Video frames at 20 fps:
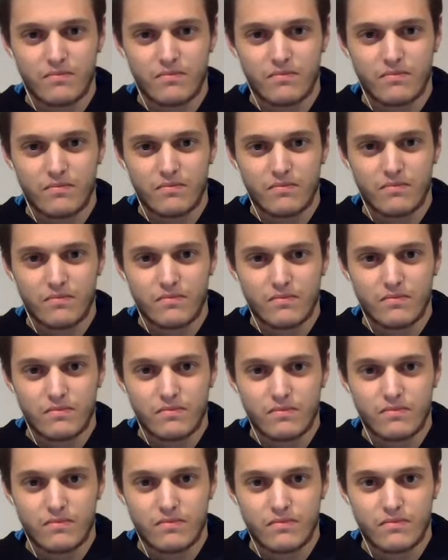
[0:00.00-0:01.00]

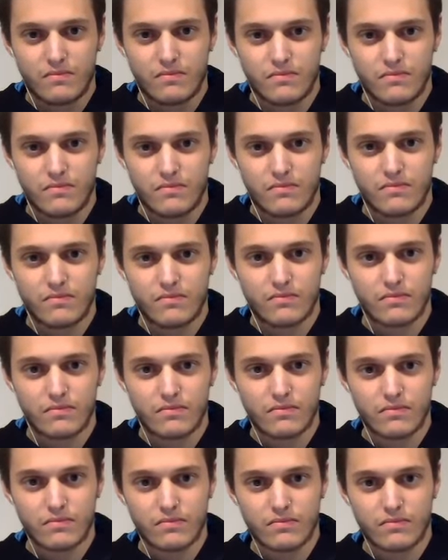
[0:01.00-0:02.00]

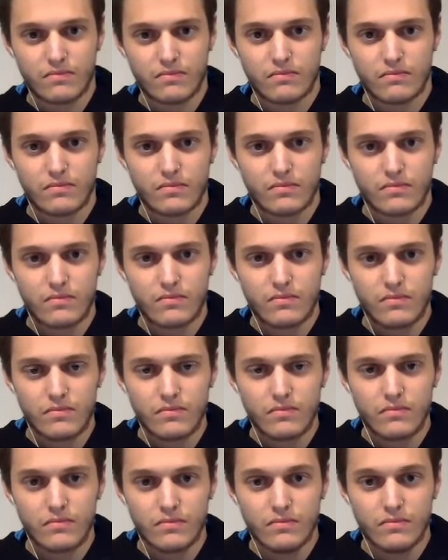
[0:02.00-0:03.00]

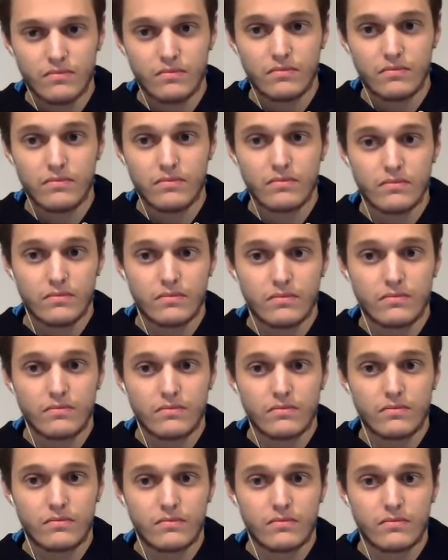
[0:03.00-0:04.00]

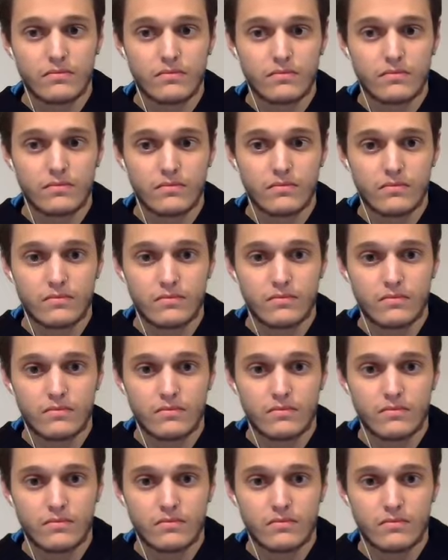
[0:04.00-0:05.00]

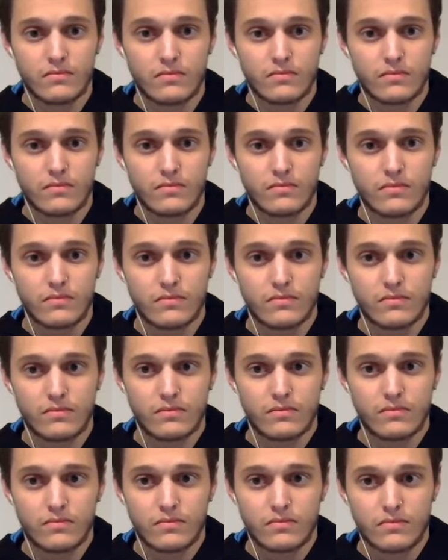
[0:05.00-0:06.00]

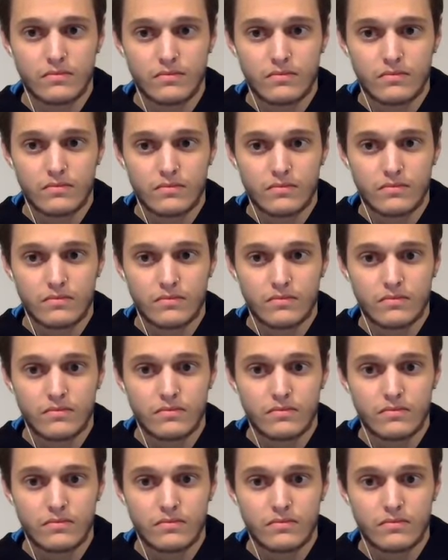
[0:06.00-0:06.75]
This person isn't speaking.